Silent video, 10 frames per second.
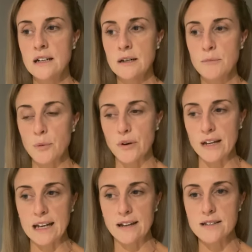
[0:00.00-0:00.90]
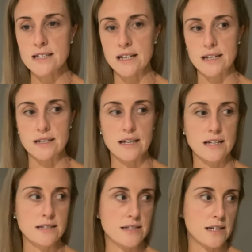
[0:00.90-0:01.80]
But what I can say
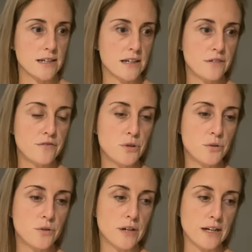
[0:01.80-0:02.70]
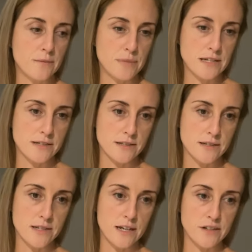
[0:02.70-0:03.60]
is that if you're in a
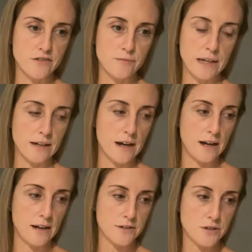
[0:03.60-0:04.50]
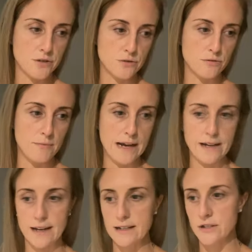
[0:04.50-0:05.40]
business and you've been asked to
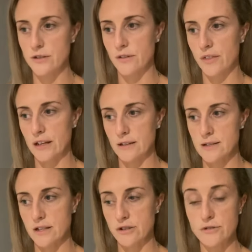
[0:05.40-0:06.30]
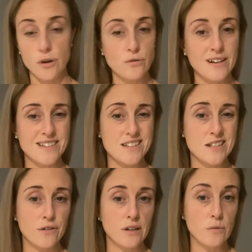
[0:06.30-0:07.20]
mandate certain things and you don't
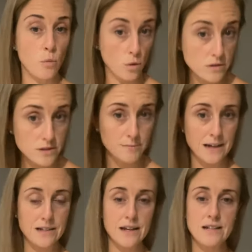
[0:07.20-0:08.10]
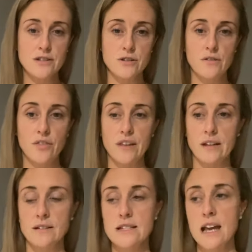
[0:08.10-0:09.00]
necessarily want to mandate certain things,